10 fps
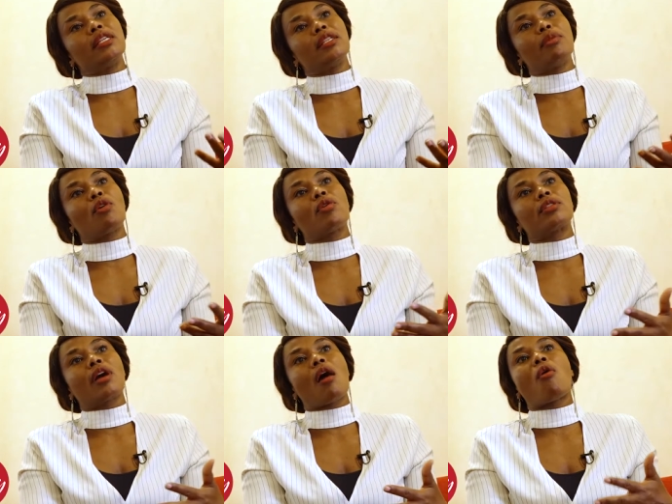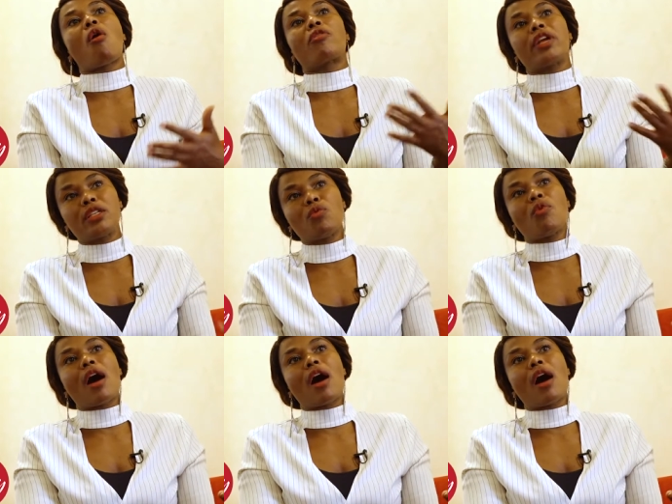easy because I already